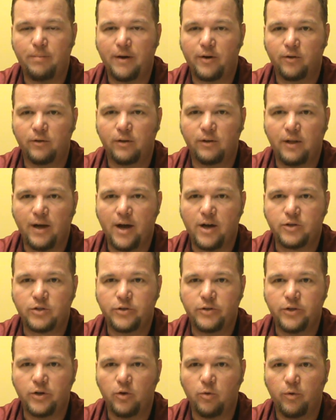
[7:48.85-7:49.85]
better than
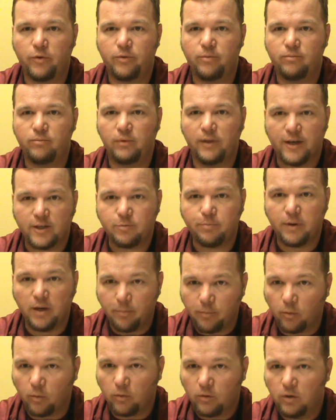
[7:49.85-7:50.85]
last year with less
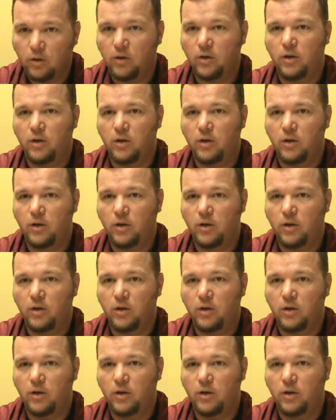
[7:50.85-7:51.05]
people.